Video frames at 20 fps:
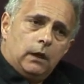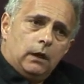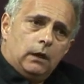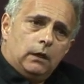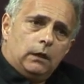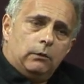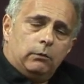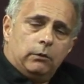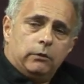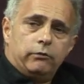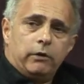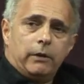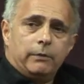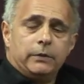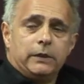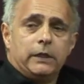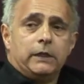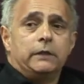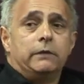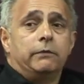And it would
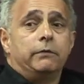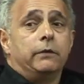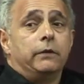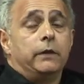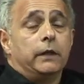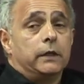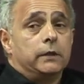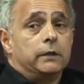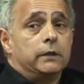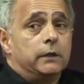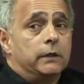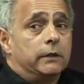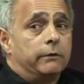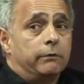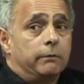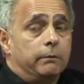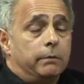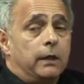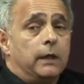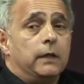represent different things in
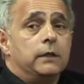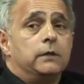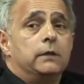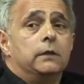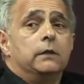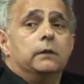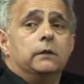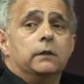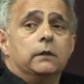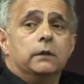different places.